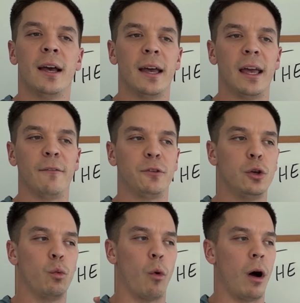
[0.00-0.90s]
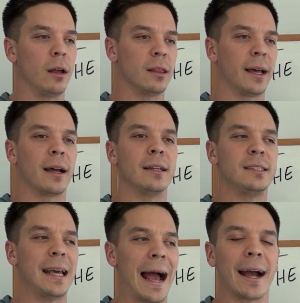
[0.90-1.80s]
if you want a
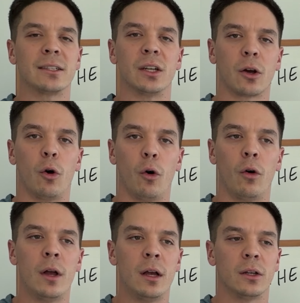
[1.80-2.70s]
tactical,